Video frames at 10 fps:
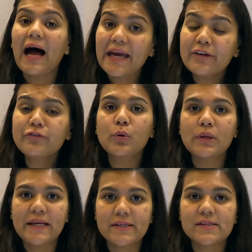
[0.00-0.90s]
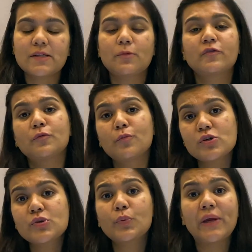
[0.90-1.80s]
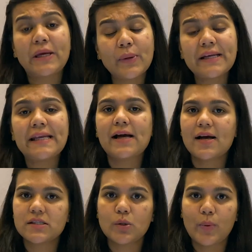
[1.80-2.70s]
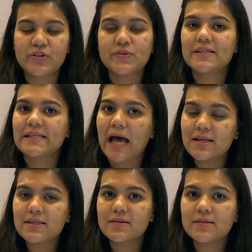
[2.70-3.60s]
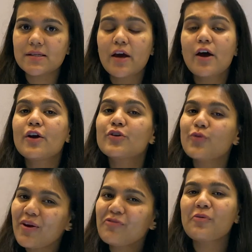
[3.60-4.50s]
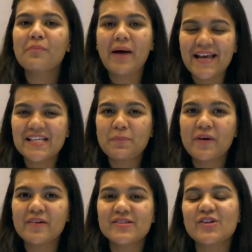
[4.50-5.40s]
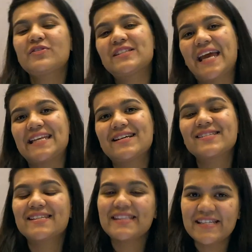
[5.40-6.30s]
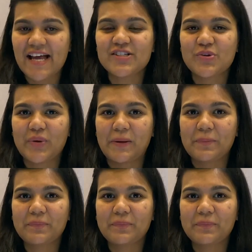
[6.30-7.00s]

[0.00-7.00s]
I have collated some of the most frequently asked questions and answers, drawing from my experience of 10 years in the industry.